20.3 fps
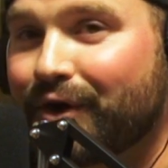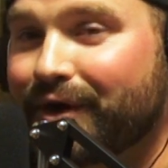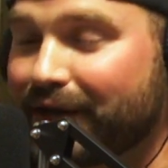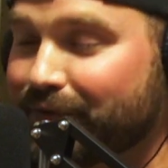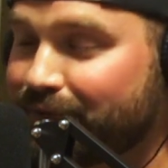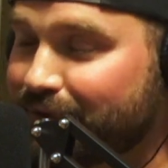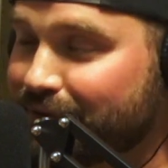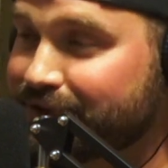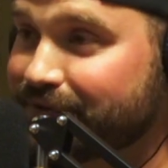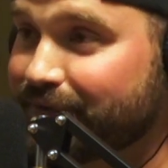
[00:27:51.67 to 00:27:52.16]
Okay,
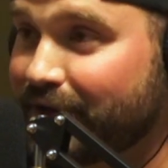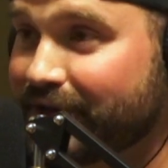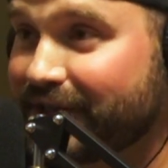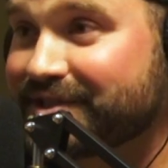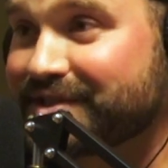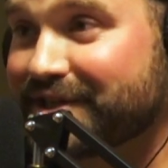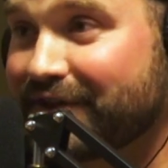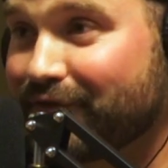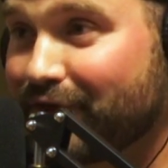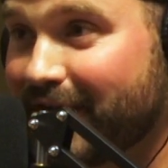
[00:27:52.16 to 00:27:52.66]
first of all,
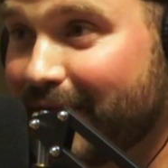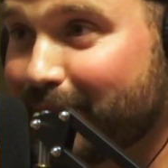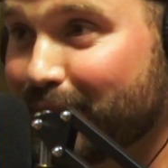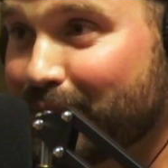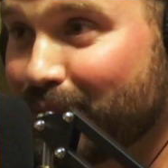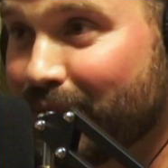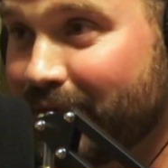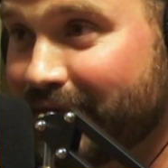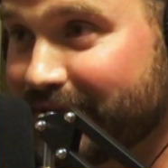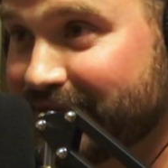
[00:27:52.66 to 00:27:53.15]
that's never
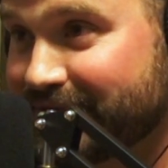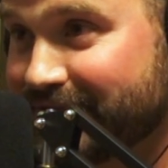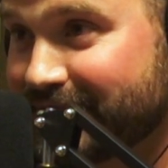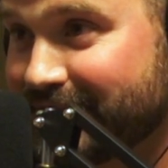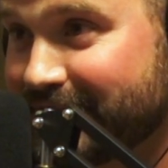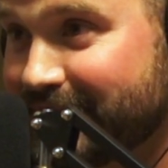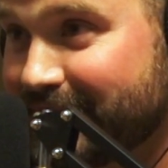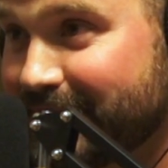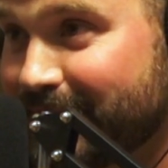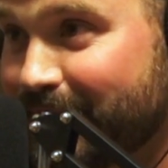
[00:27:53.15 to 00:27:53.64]
happened once.
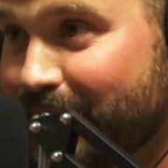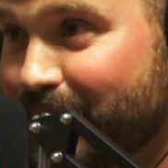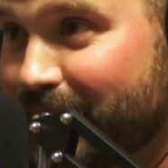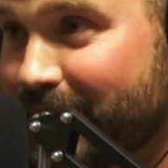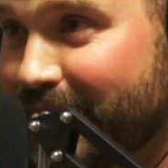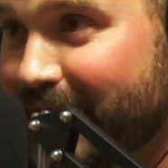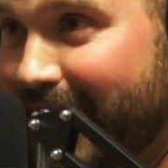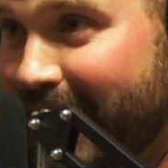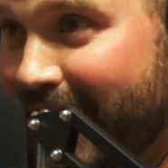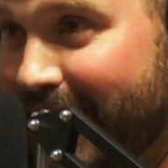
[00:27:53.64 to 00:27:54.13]

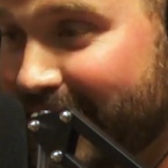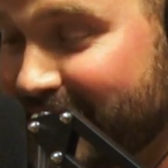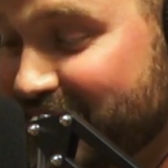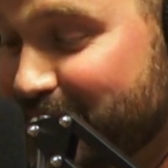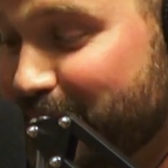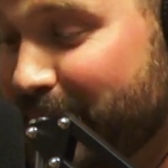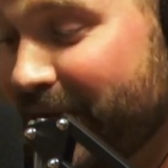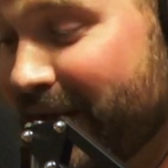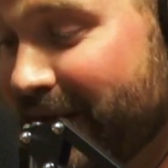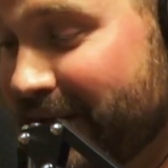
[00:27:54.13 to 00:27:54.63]
I
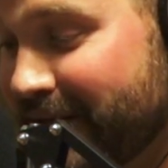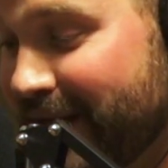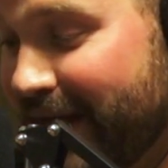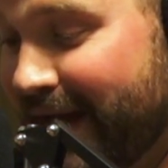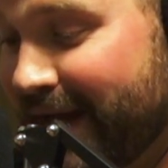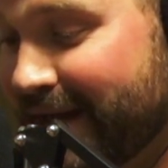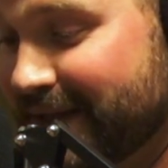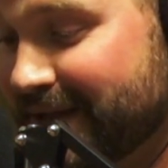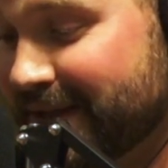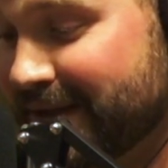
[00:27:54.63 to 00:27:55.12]
spend
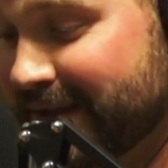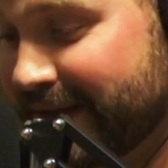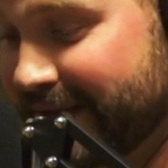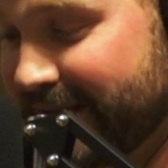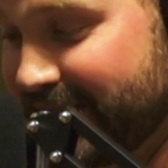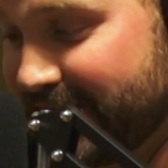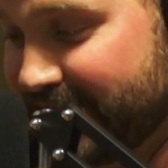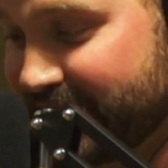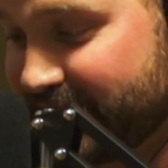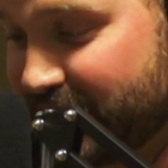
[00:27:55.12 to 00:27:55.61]
at
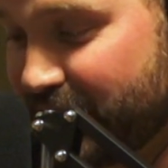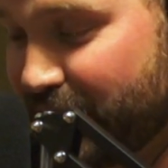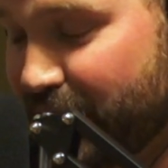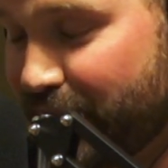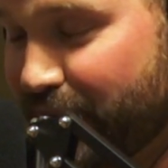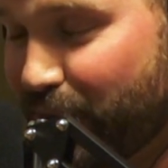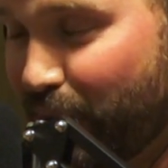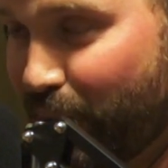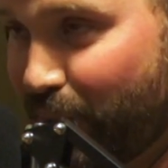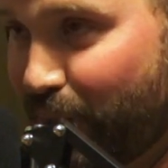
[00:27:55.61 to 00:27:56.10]
least
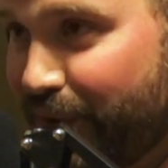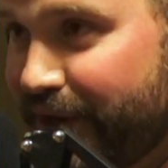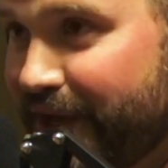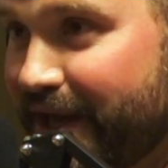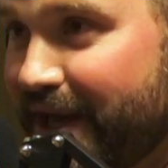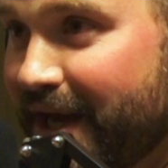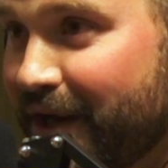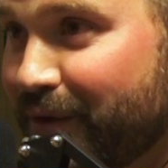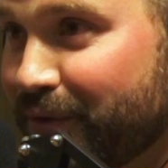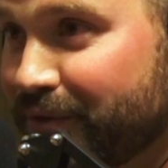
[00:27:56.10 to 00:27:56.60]

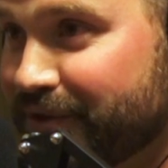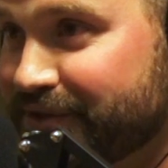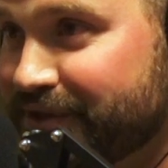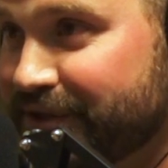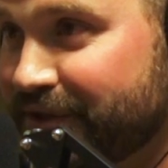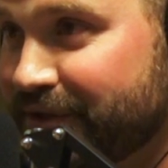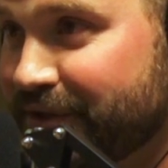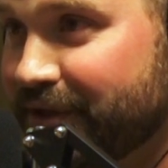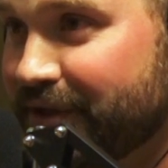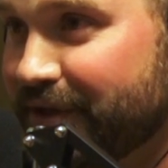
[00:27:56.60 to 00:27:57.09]
3 hours
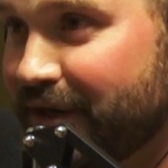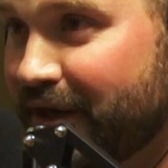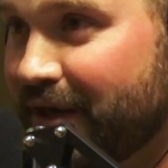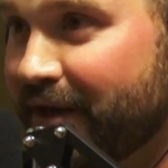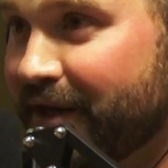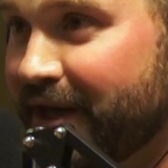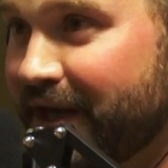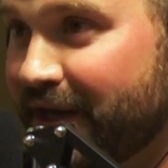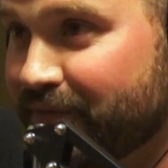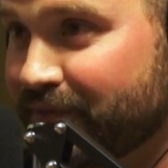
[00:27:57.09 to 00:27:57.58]
here
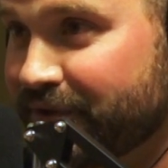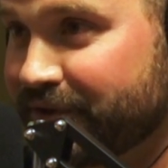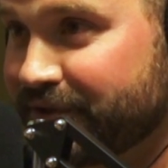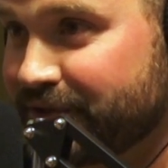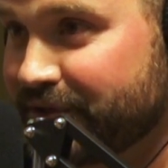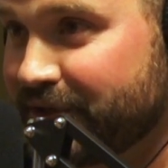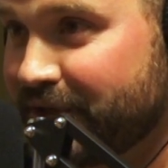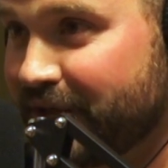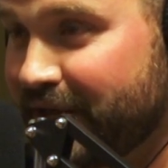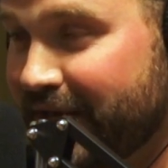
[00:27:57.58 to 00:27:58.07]
on
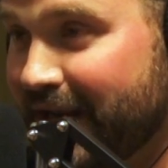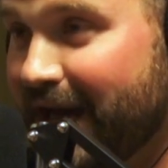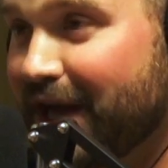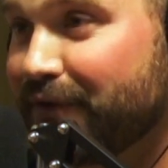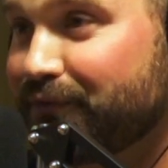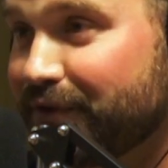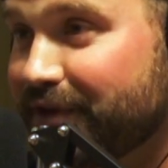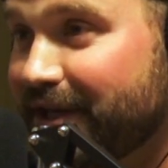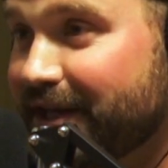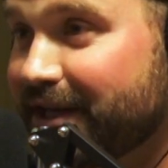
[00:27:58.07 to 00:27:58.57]
average. And I
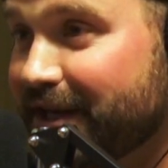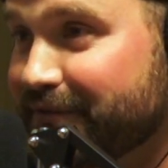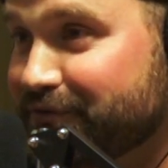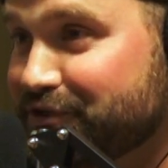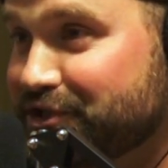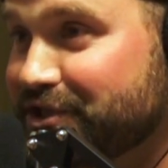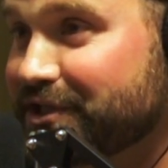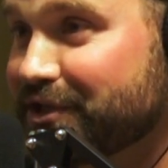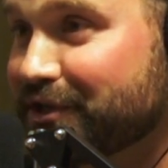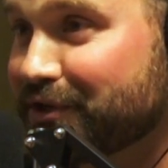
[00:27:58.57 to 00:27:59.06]
feel like I've
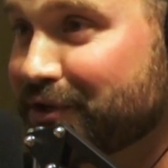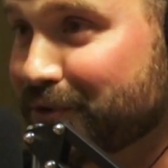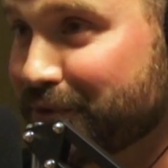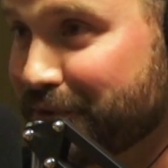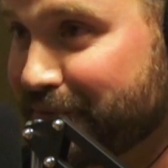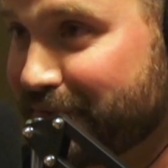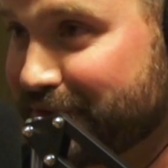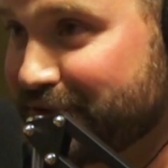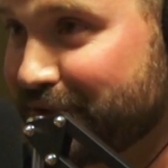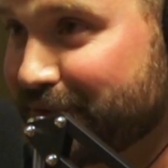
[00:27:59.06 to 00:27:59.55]
cheated you
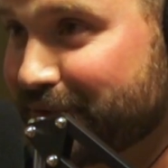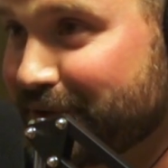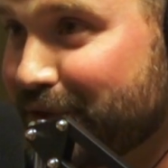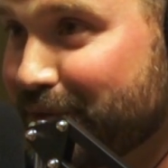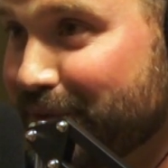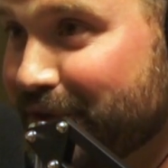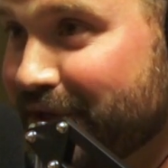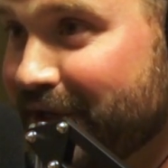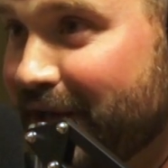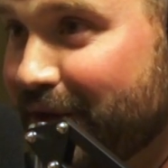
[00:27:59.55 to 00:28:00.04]
if it's only
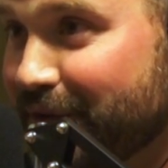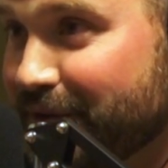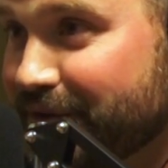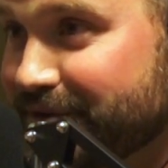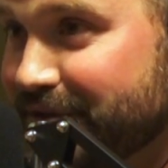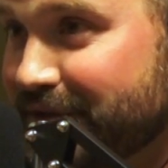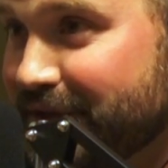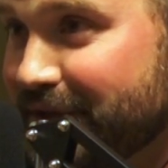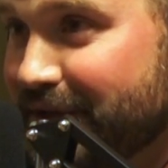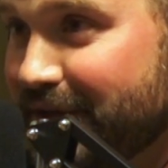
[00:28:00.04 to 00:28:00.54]
3
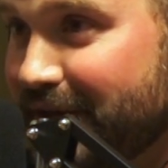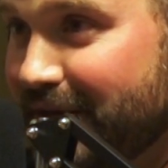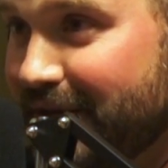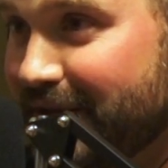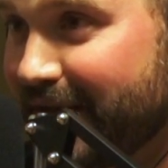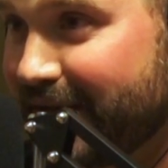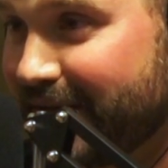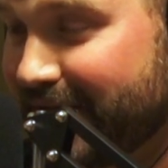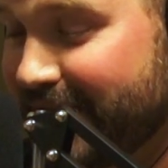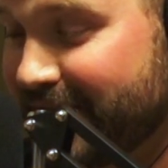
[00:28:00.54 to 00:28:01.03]
hours.
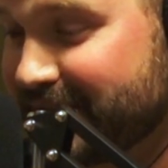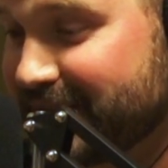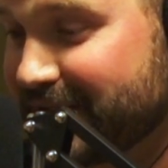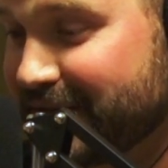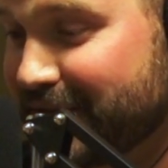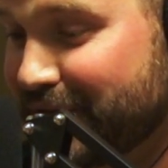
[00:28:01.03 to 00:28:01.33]
Like, it's